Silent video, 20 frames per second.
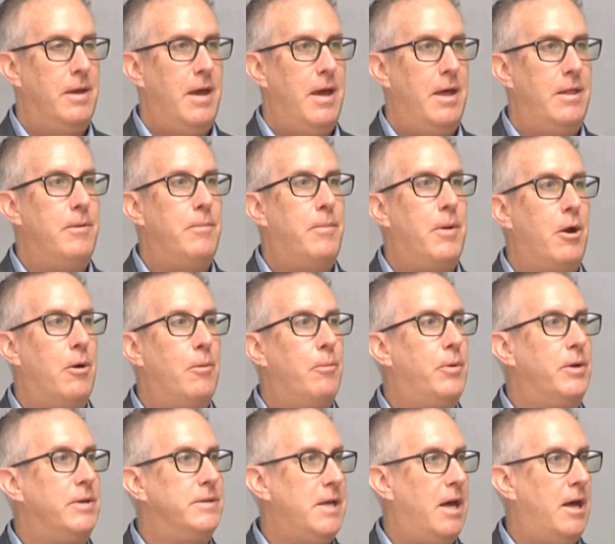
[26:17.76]
And the parent
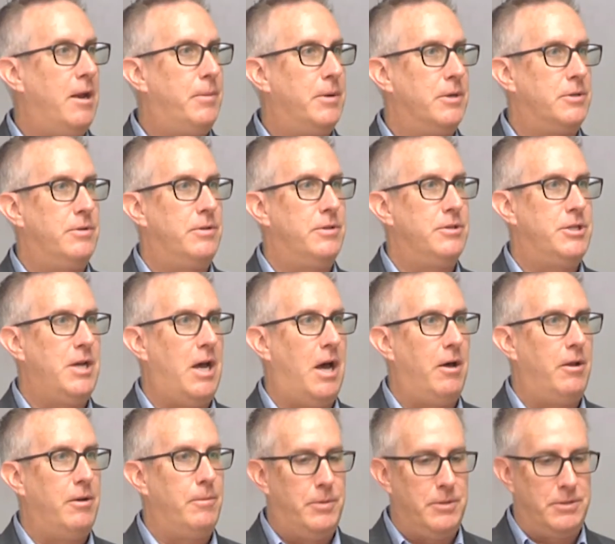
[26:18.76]
brings out a picture of the
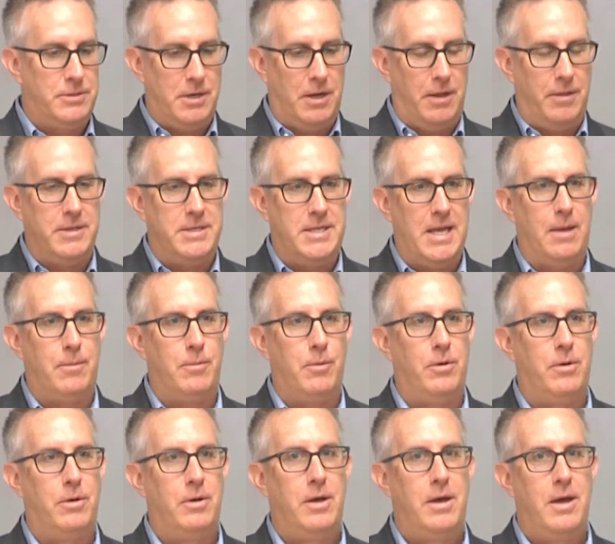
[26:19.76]
child and puts it on the
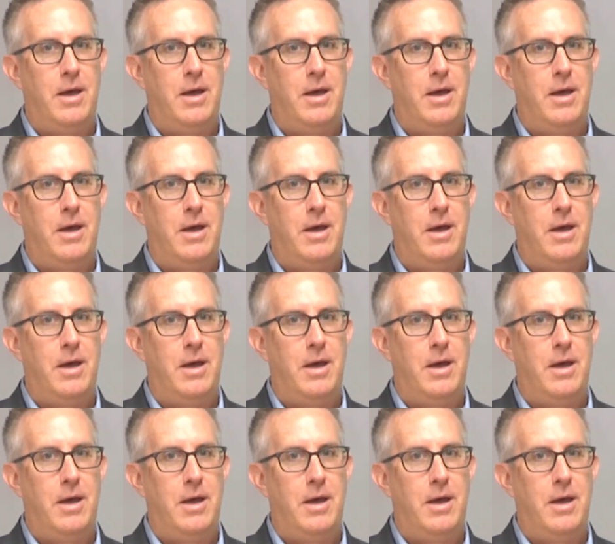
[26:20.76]
table.